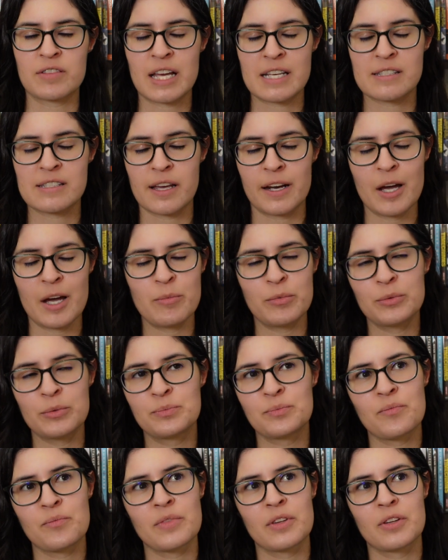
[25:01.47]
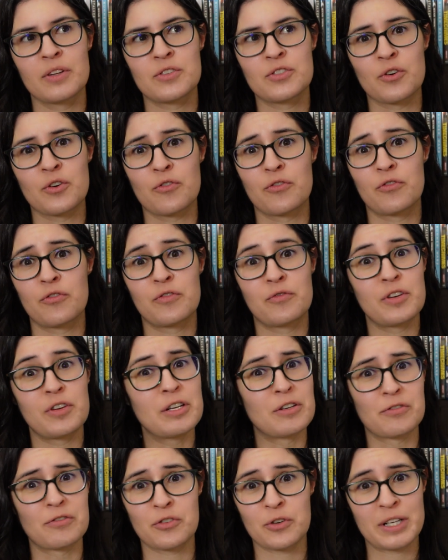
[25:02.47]
that set up. So
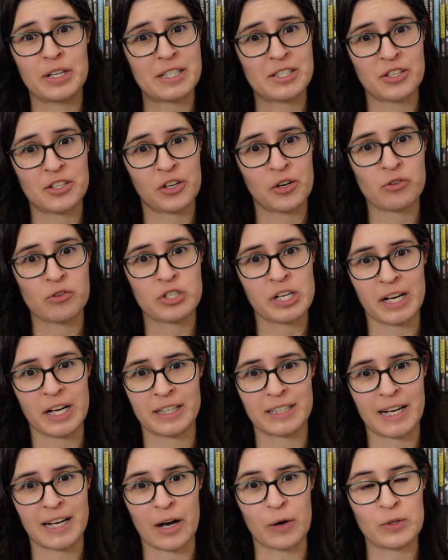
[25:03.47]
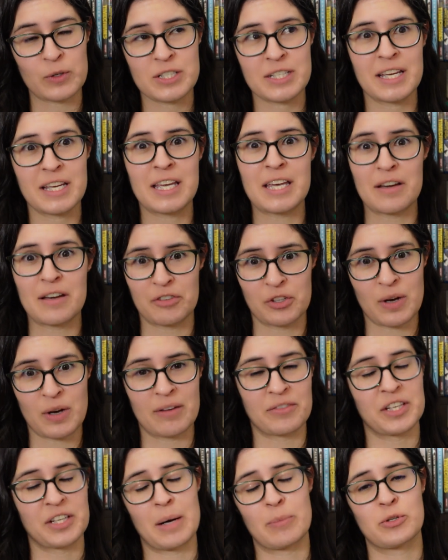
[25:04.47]
feel free to go check it out if you
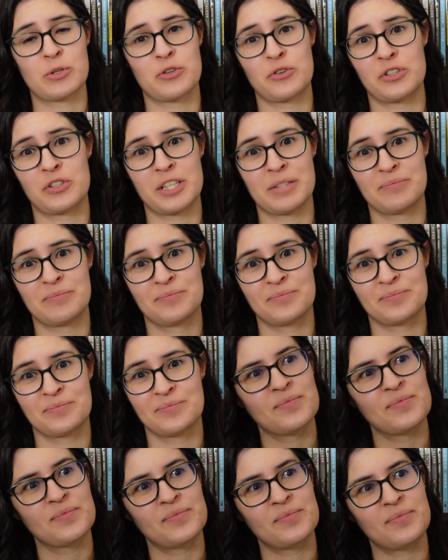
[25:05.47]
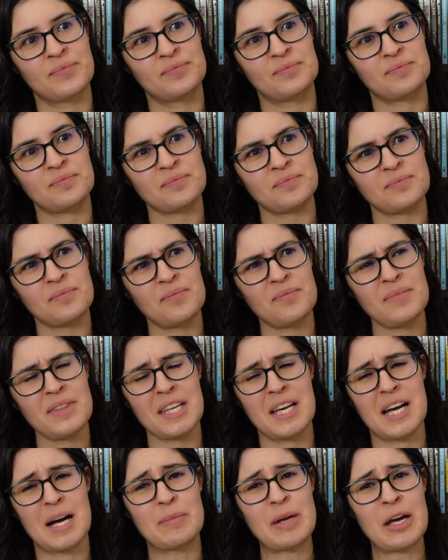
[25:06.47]
have the opportunity.
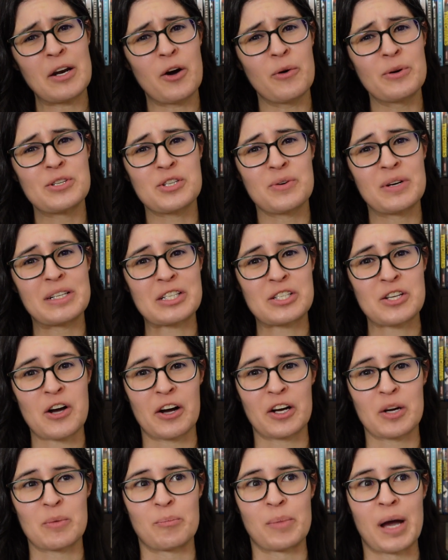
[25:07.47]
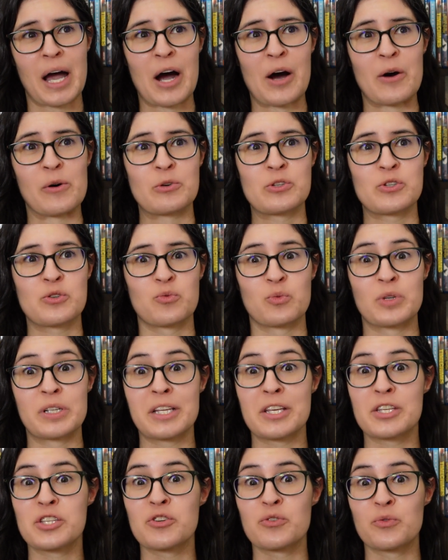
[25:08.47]
I'm not always going to talk about
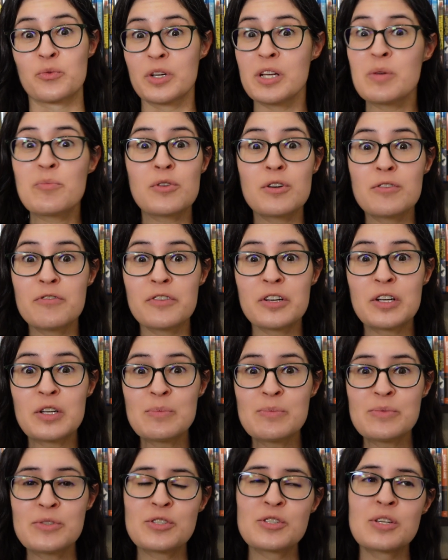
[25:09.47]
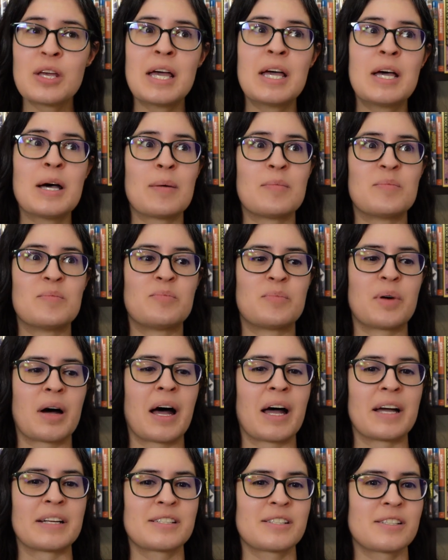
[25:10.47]
really cerebral films,
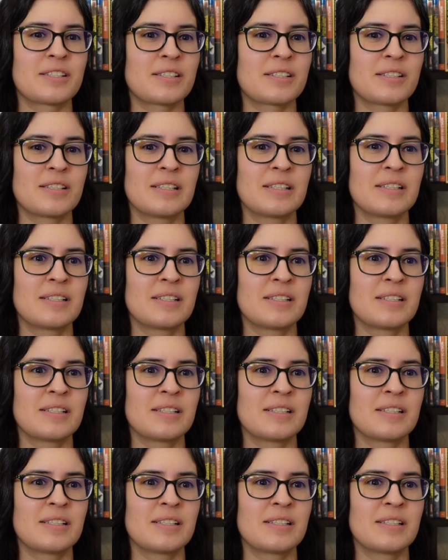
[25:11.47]
but